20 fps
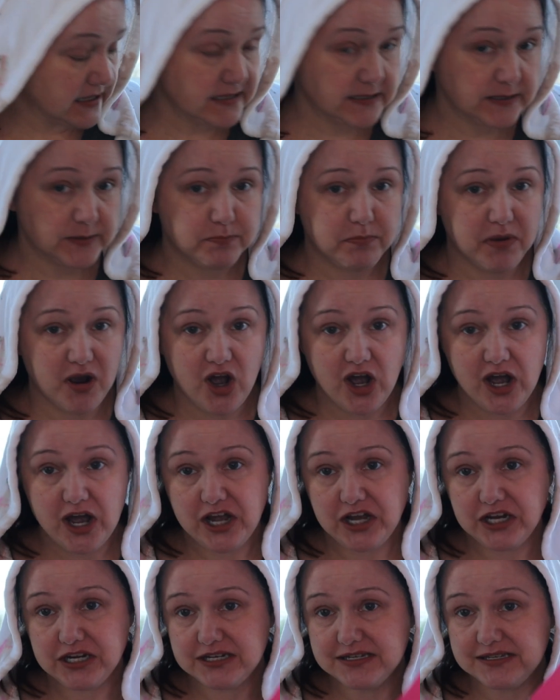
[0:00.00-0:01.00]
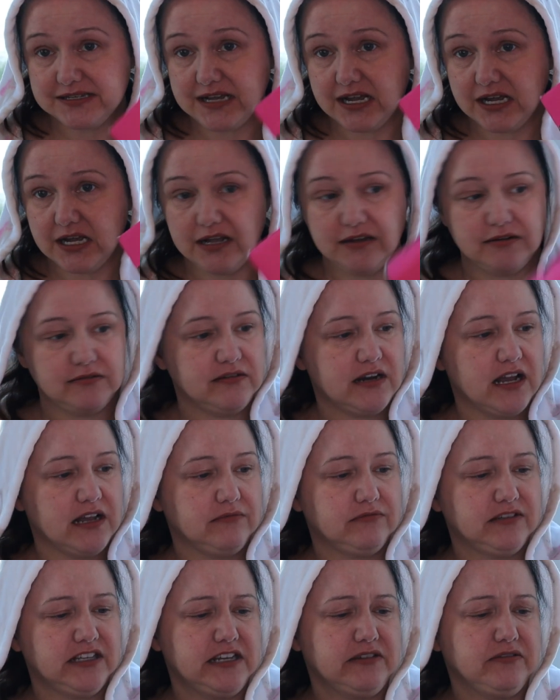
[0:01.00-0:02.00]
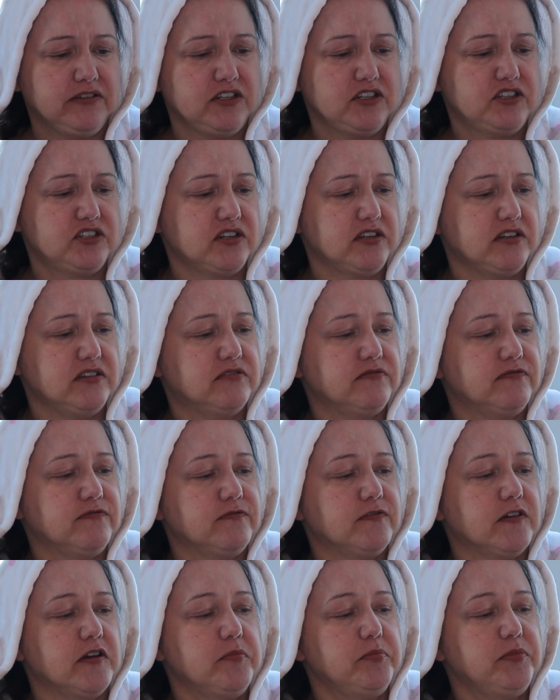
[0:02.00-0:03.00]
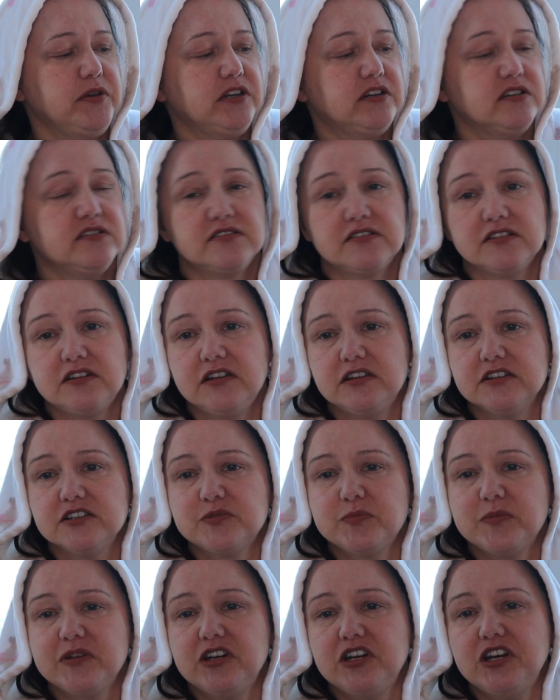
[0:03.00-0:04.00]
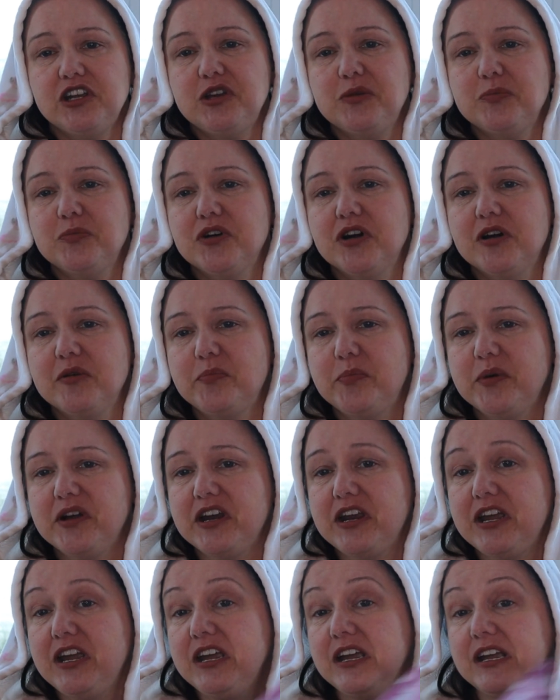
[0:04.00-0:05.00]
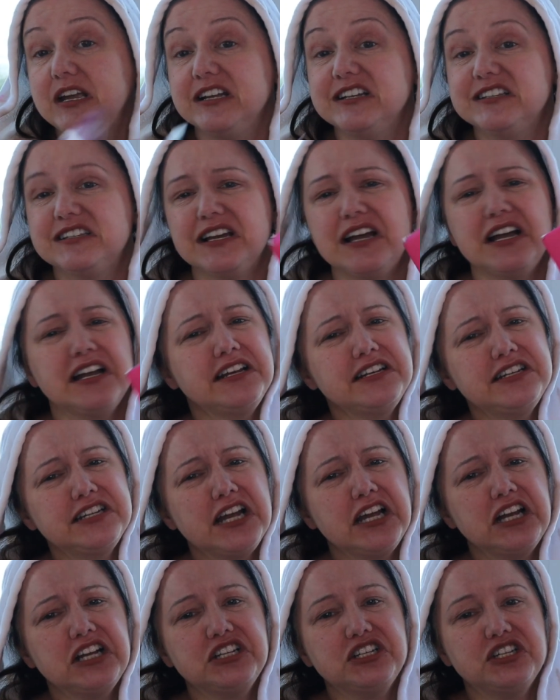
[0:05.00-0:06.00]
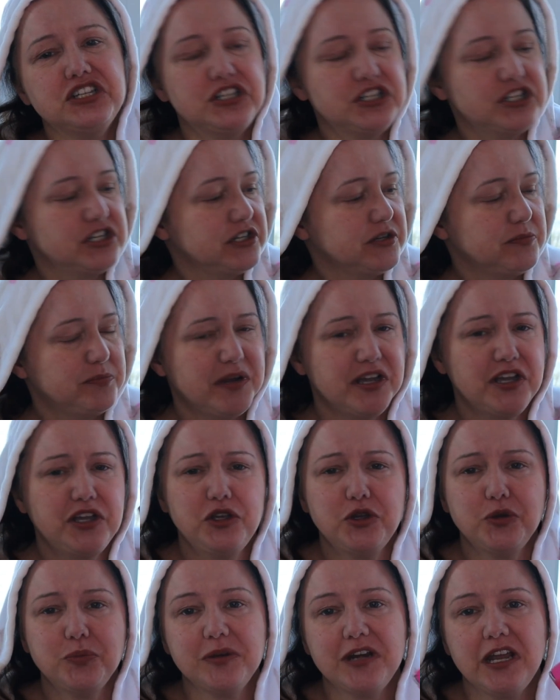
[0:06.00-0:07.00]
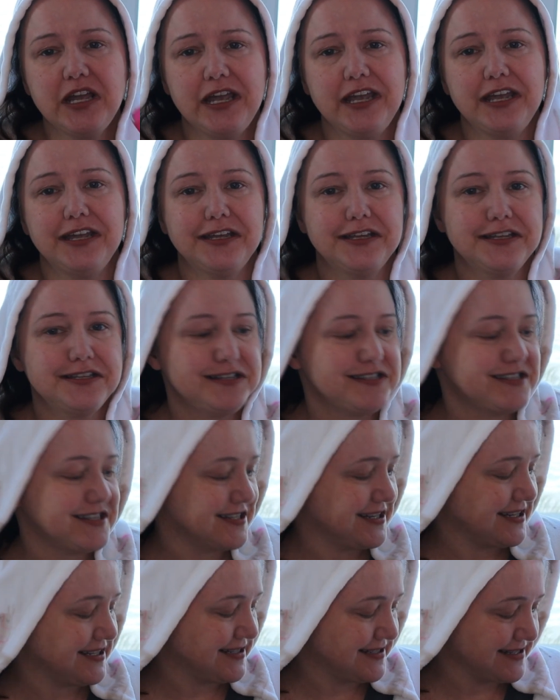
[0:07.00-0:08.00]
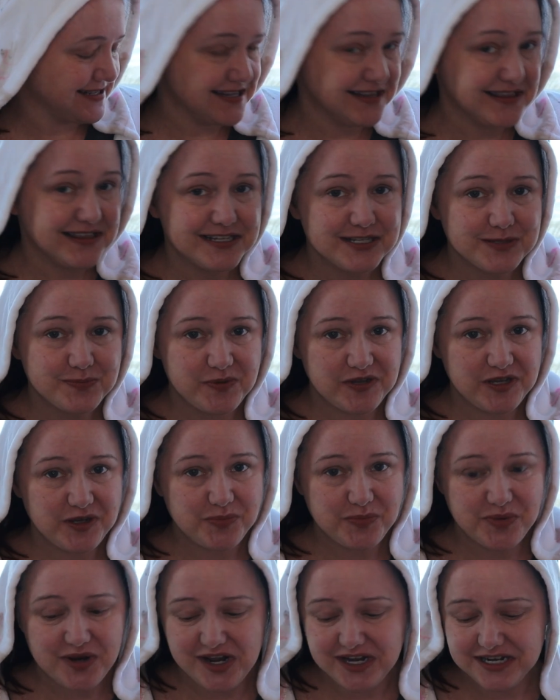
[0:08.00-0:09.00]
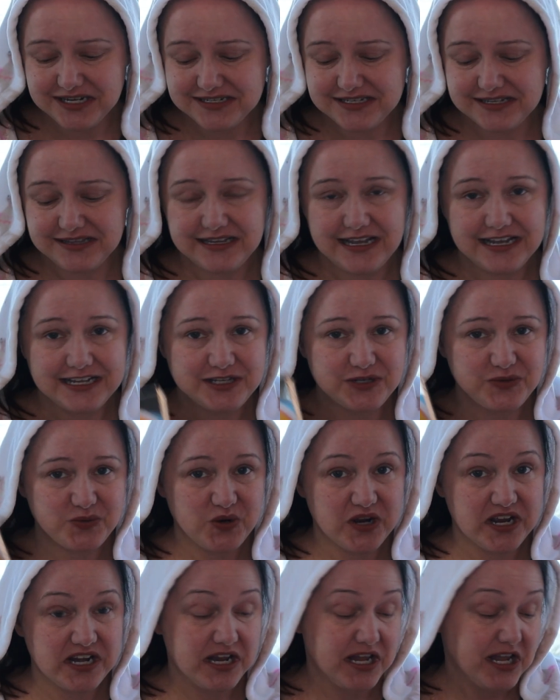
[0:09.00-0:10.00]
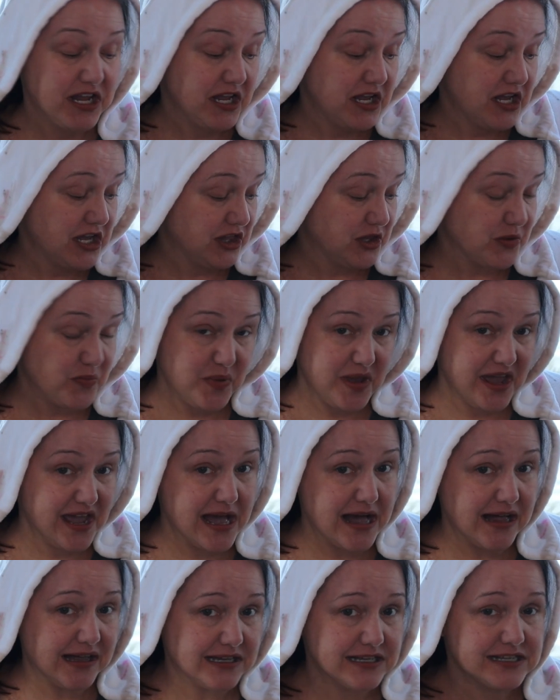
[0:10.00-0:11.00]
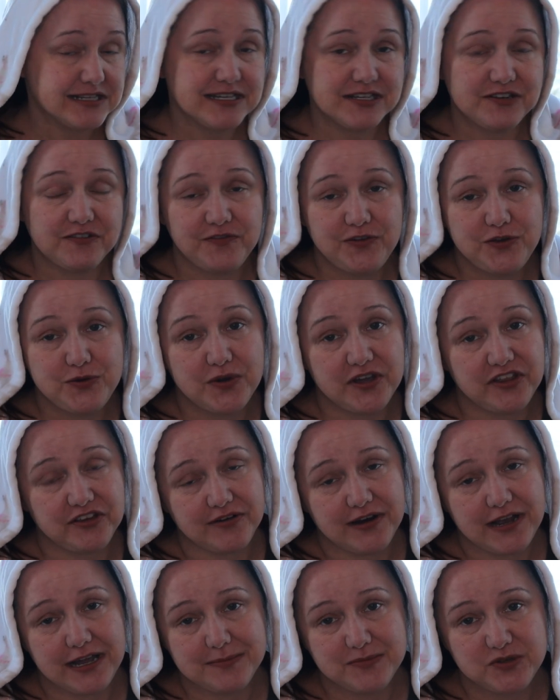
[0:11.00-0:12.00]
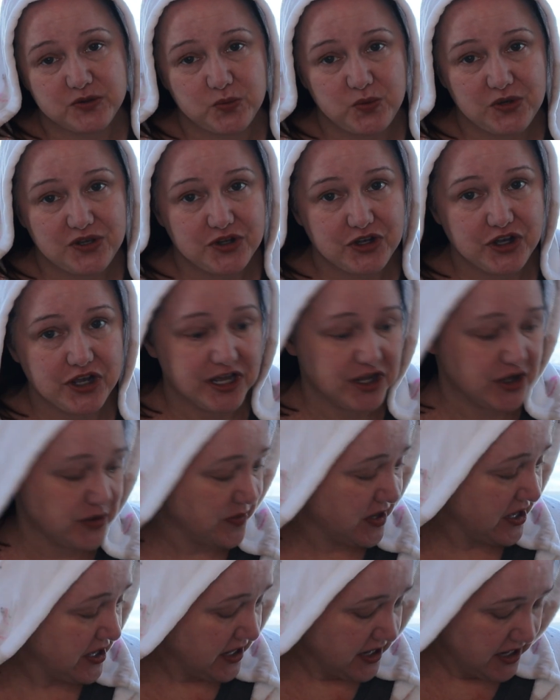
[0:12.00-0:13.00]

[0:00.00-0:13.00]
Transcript: this box. I can't really show you the front because it has my name on it, but it's untouched by human hands. It's in this pink box, and that's what the palettes and a few other items will come